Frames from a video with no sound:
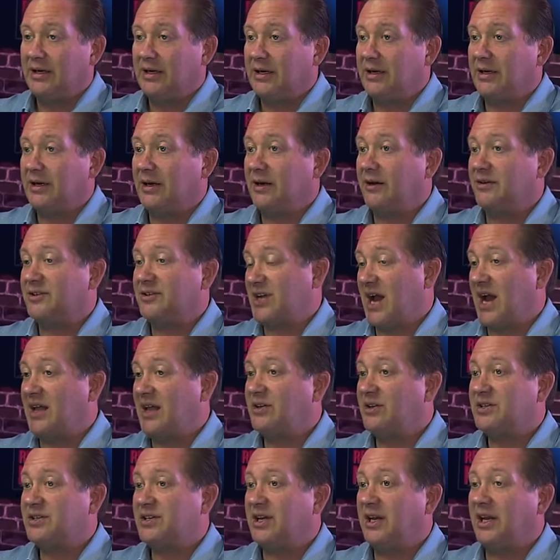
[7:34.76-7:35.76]
You know,
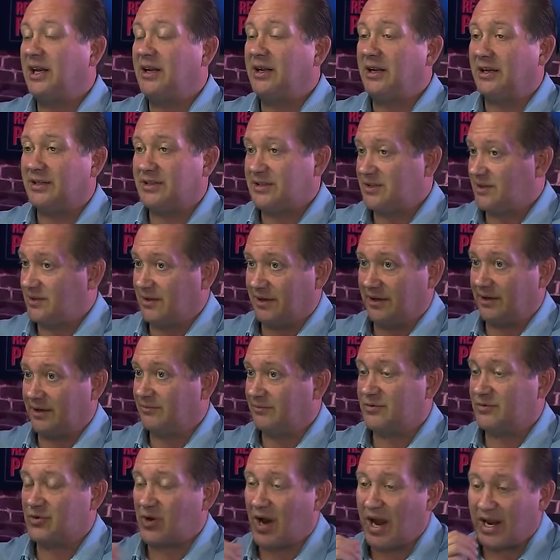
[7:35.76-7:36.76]
xylazine, it's
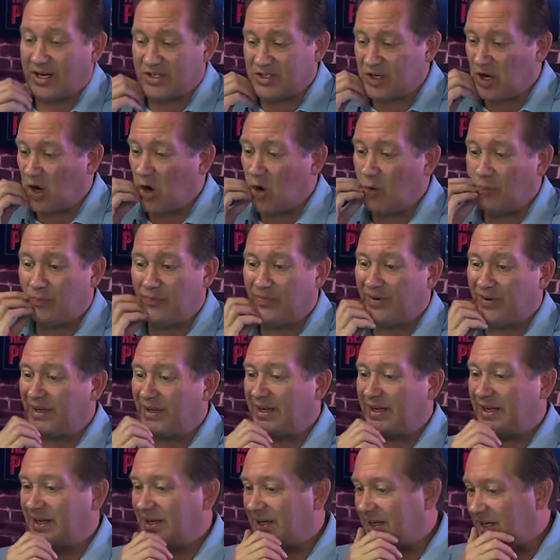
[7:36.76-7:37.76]
the trank dope,
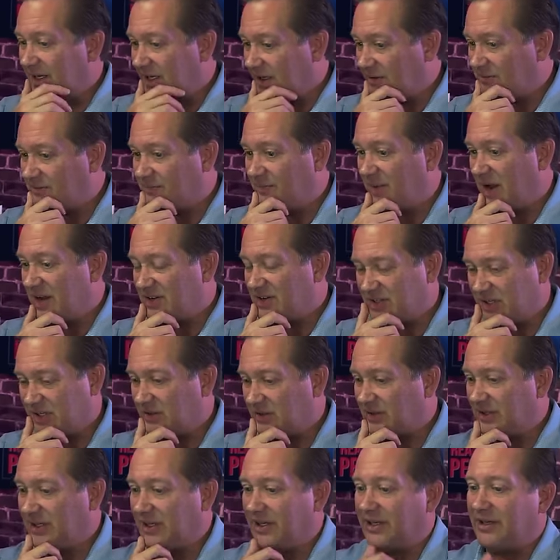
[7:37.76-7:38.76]
and
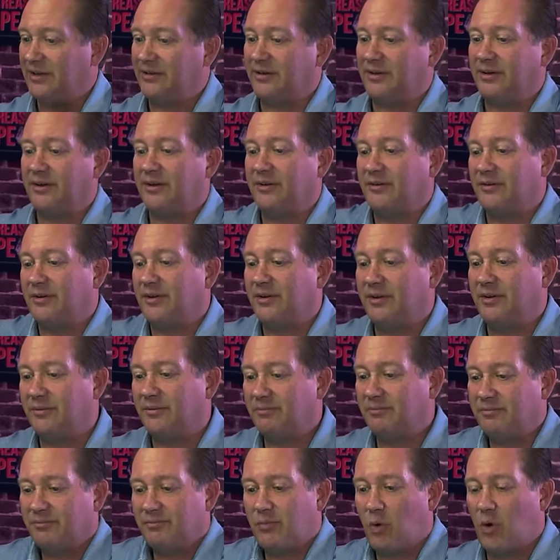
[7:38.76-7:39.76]
basically
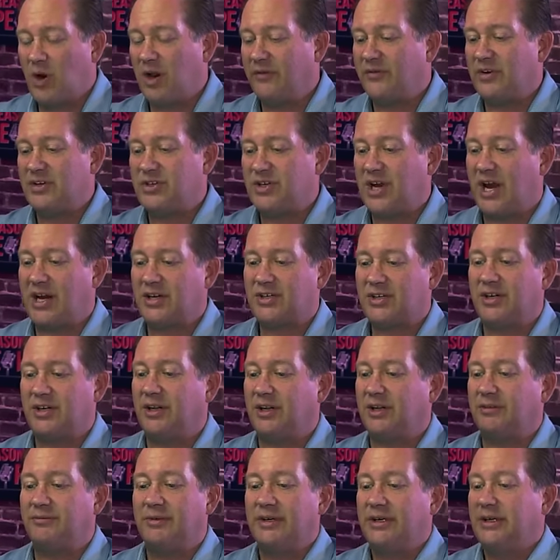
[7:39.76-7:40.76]
the point of
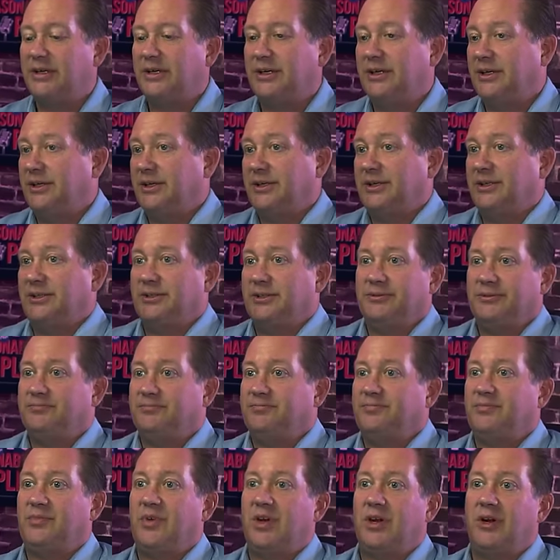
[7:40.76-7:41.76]
injection, it,
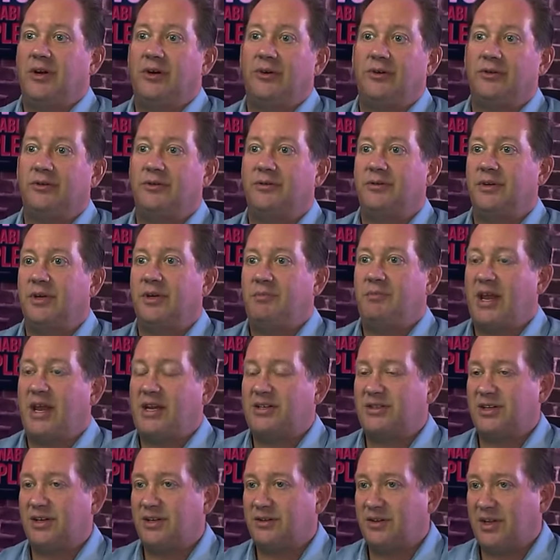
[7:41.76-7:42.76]
you know, it
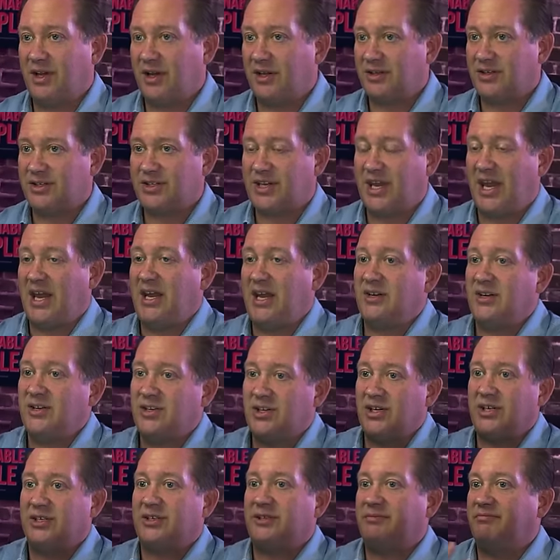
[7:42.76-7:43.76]
makes the skin
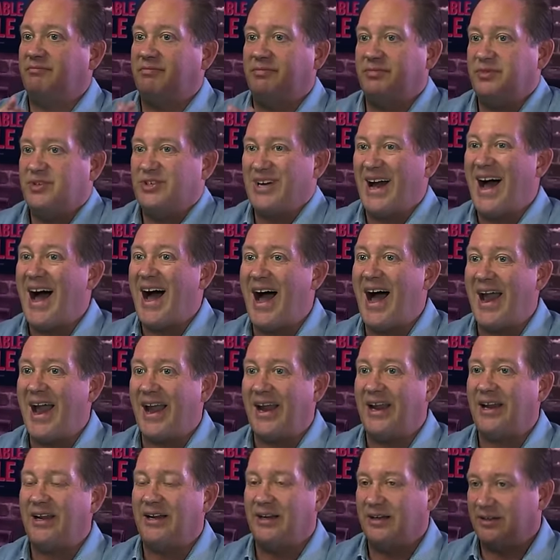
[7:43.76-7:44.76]
just
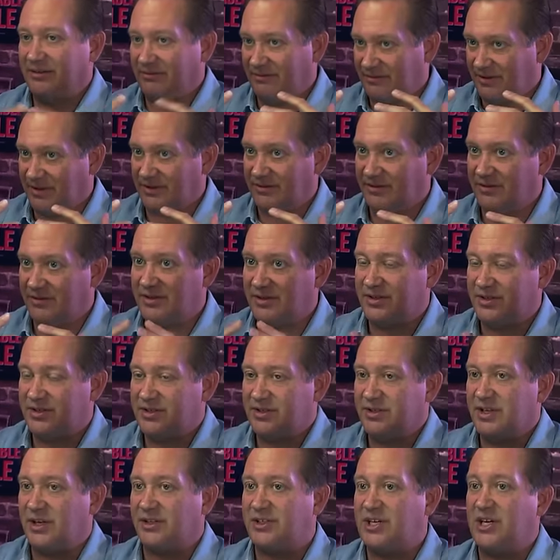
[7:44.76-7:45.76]
die.
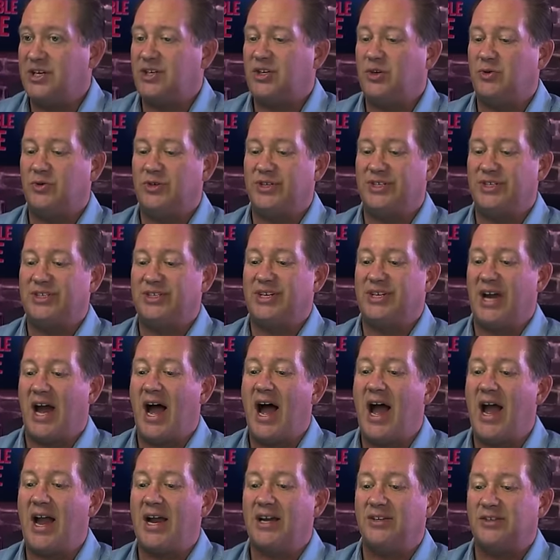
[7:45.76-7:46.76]
The tissue just
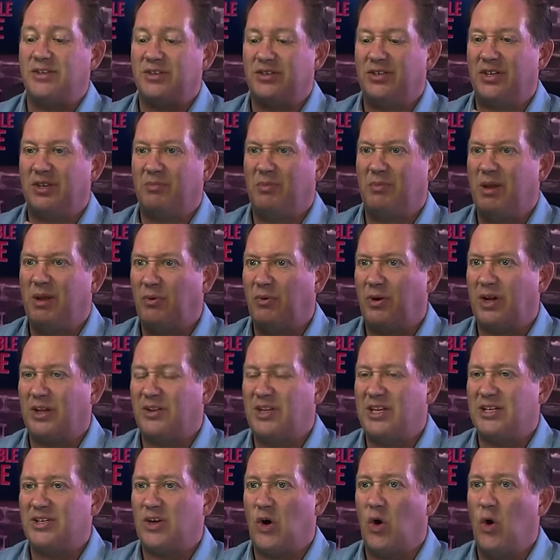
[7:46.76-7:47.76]
dies. And so the people
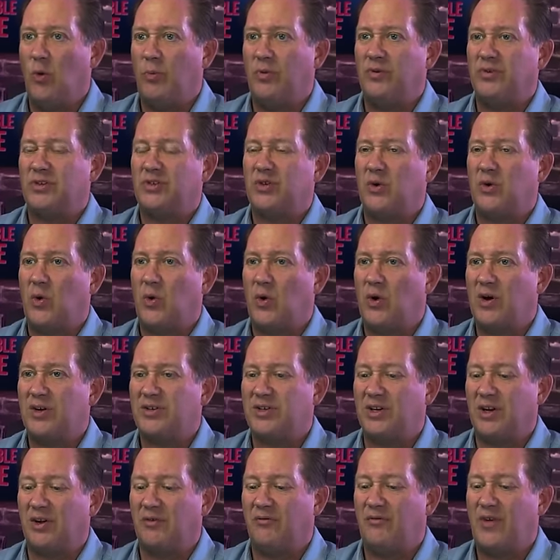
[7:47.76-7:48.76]
get these open
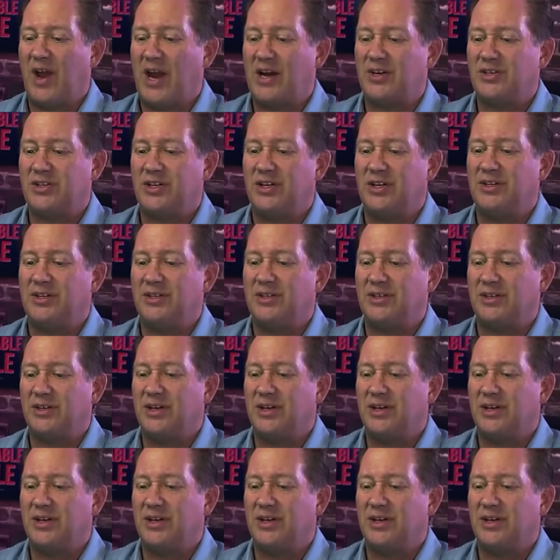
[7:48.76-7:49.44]
sores and infections.